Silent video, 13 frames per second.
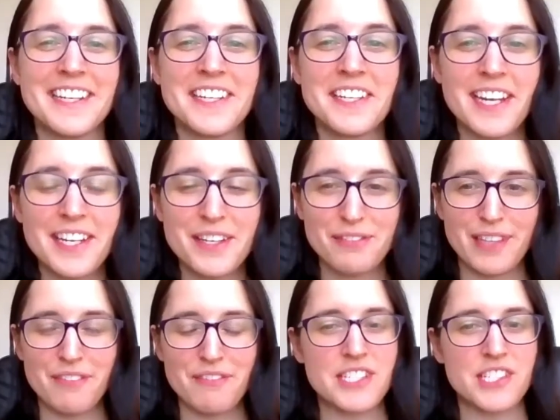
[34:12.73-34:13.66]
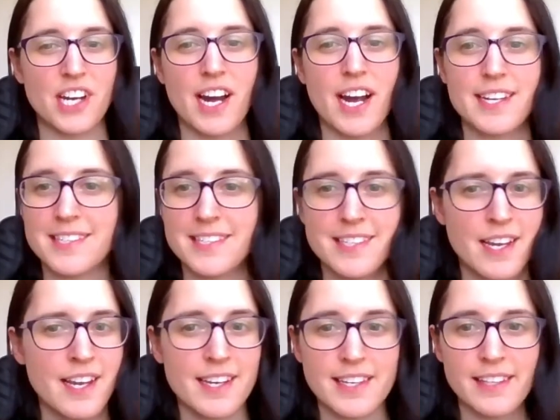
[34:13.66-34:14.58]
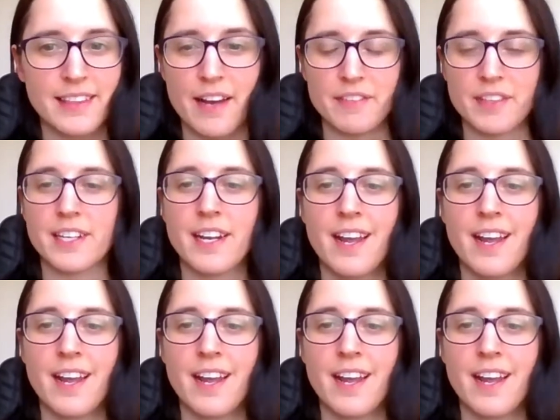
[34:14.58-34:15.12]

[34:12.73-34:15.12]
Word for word: you get your fluffy dice you love it.